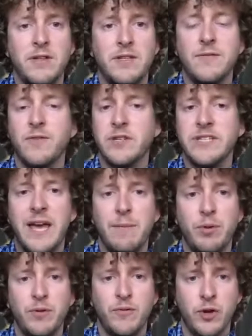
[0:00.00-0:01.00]
different
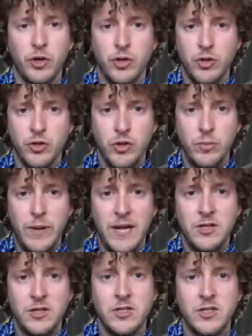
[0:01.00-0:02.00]
template for your YouTube
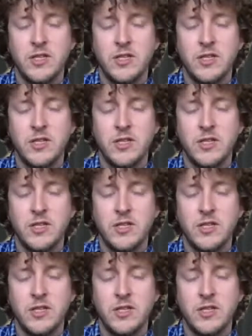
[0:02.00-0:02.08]
pages